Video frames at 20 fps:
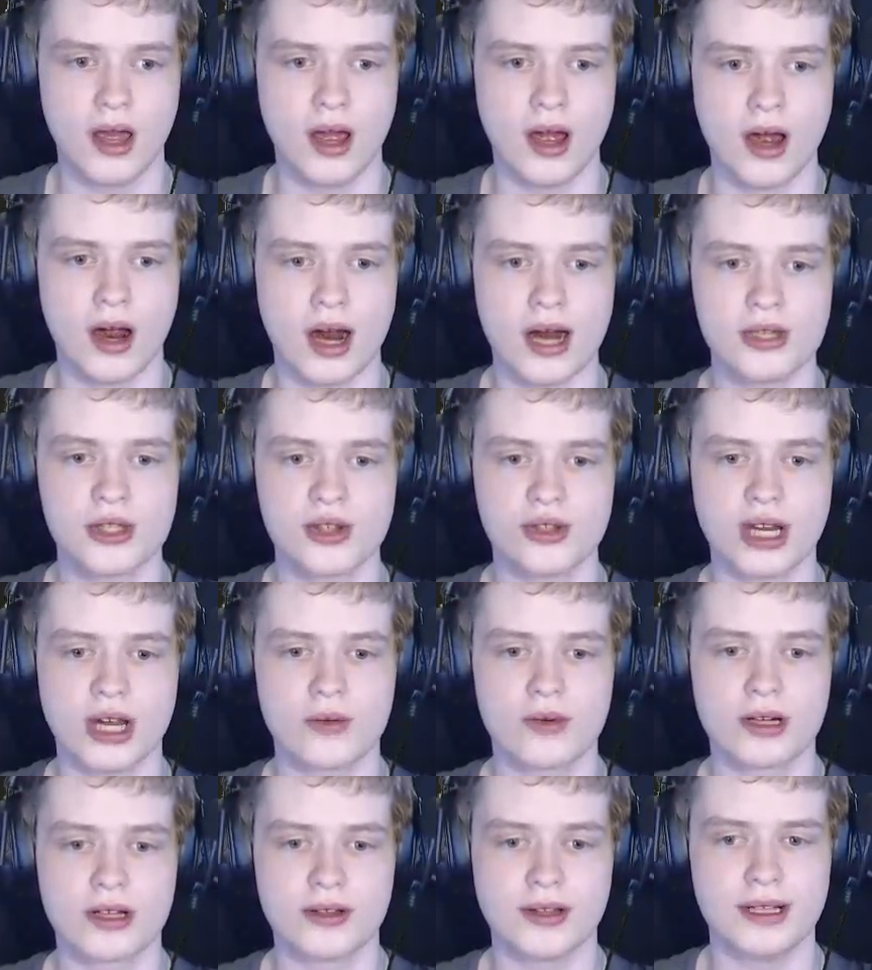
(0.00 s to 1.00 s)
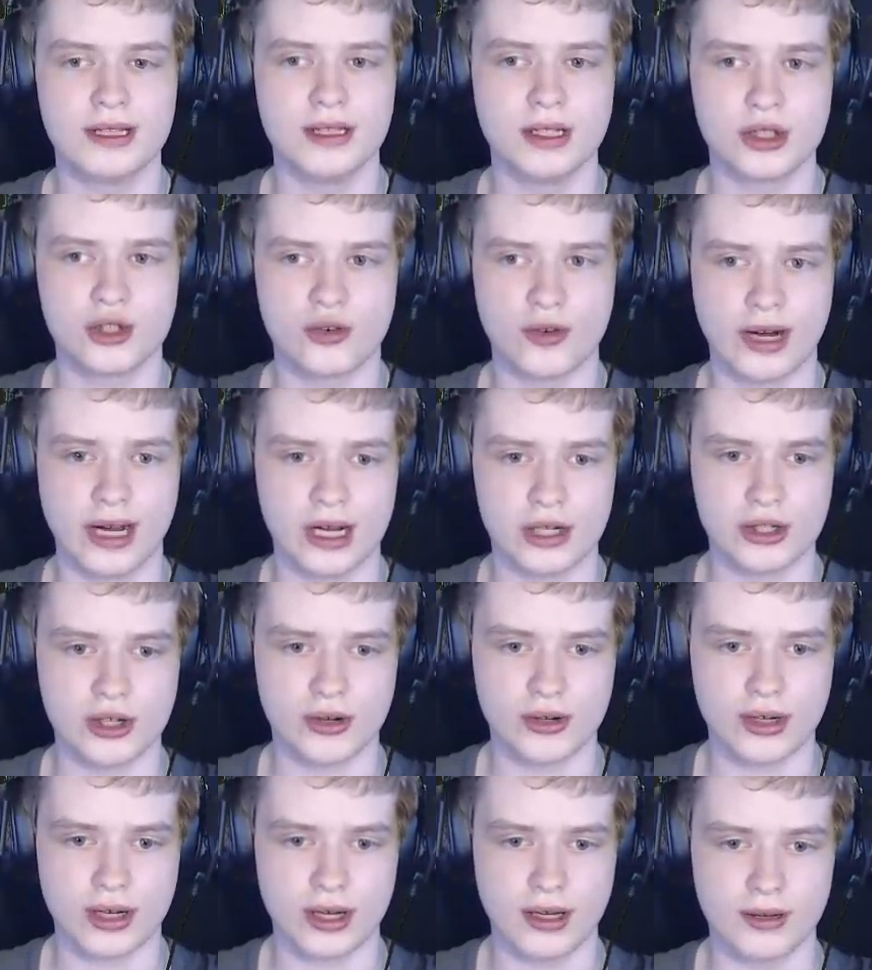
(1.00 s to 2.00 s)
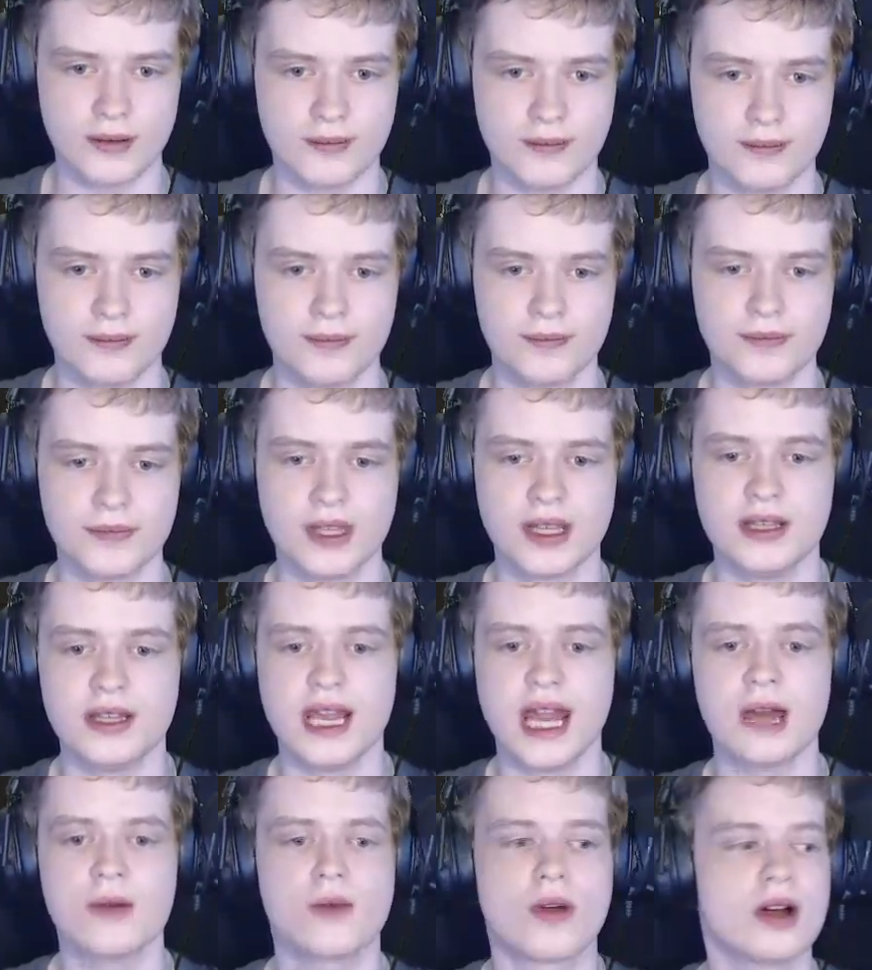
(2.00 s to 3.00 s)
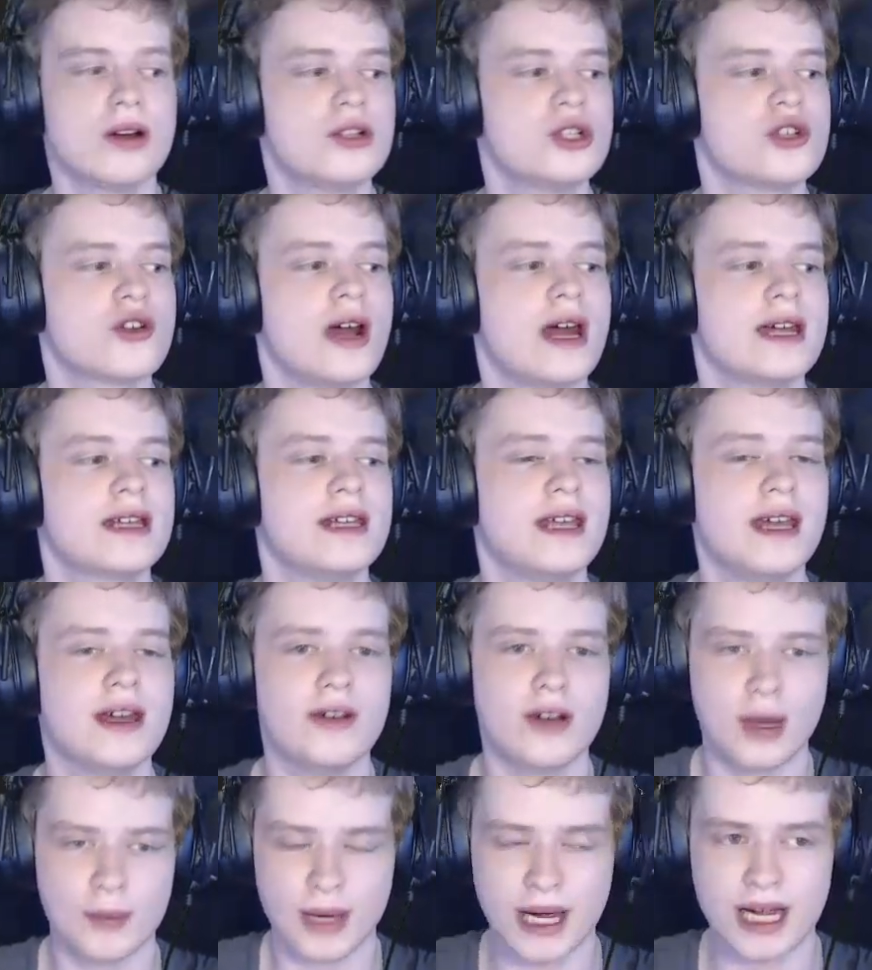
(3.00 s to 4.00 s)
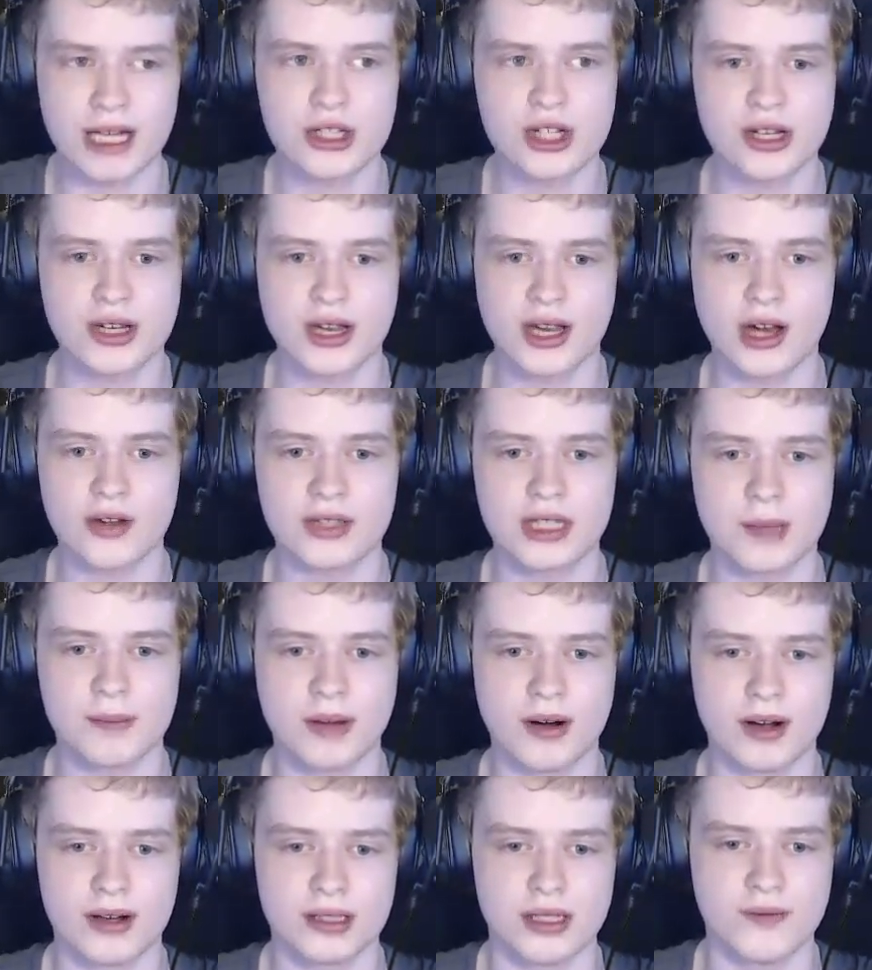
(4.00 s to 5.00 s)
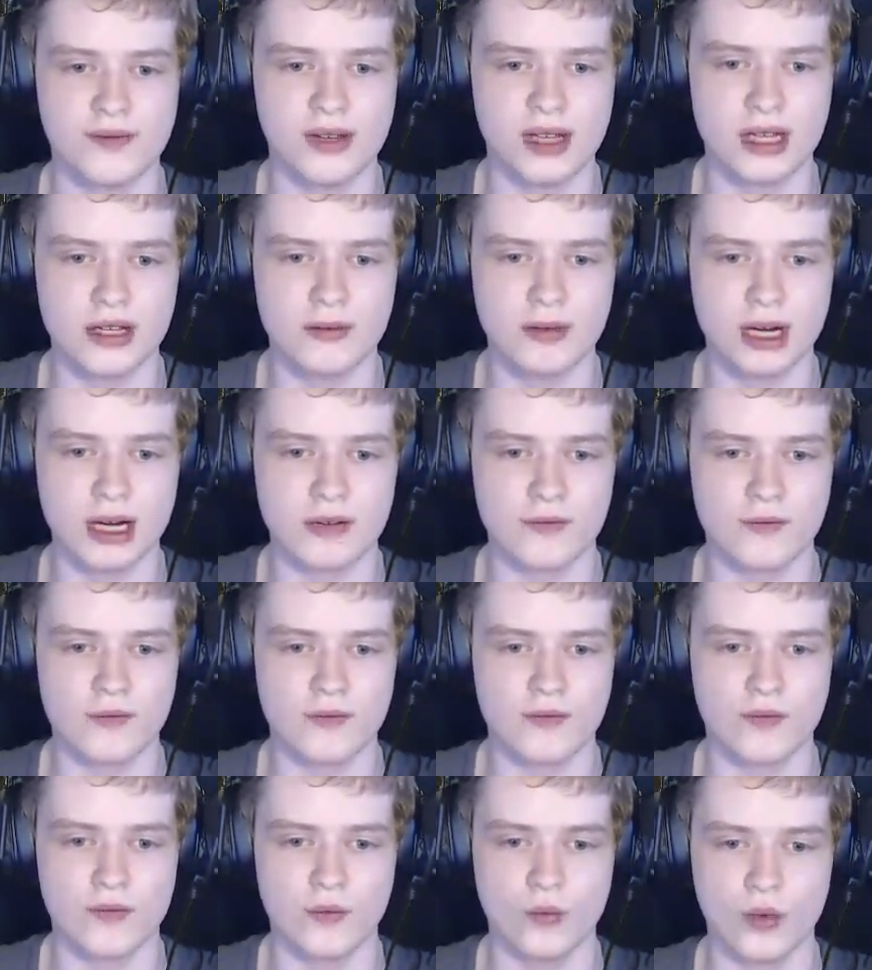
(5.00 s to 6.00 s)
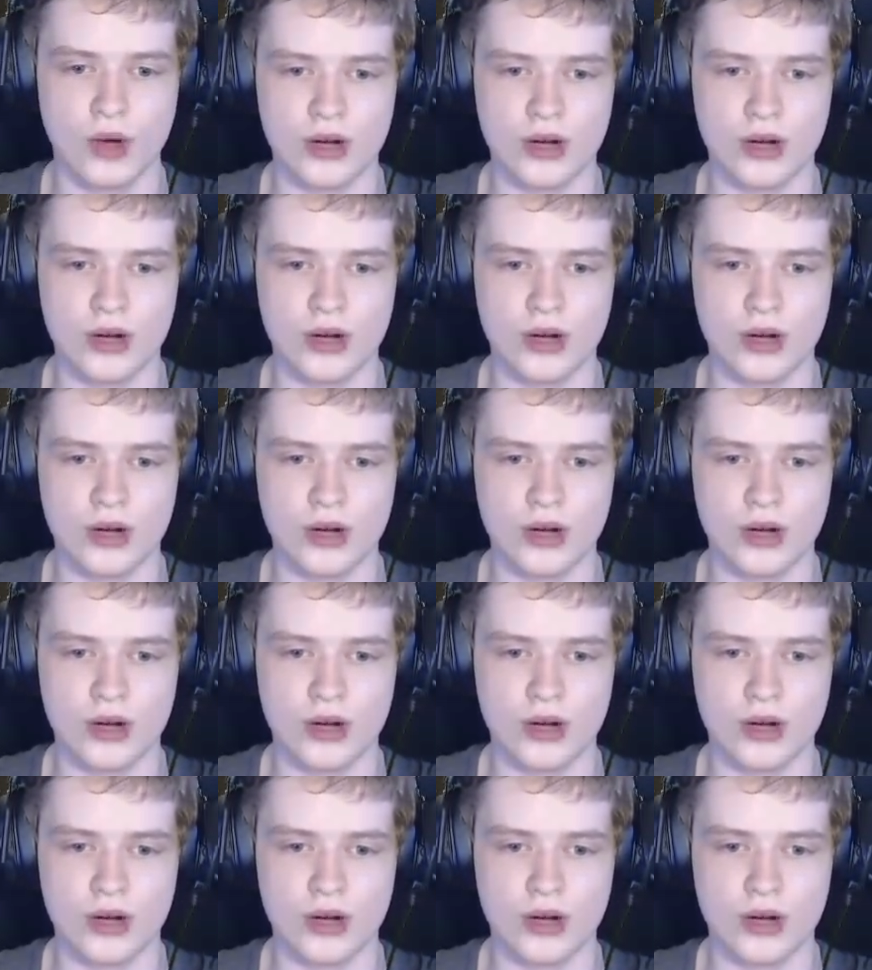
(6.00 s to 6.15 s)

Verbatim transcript: Alright, so now we're cleaning the trash. Okay. Yeah, we're on track now. I might actually count that part of the video where I, where I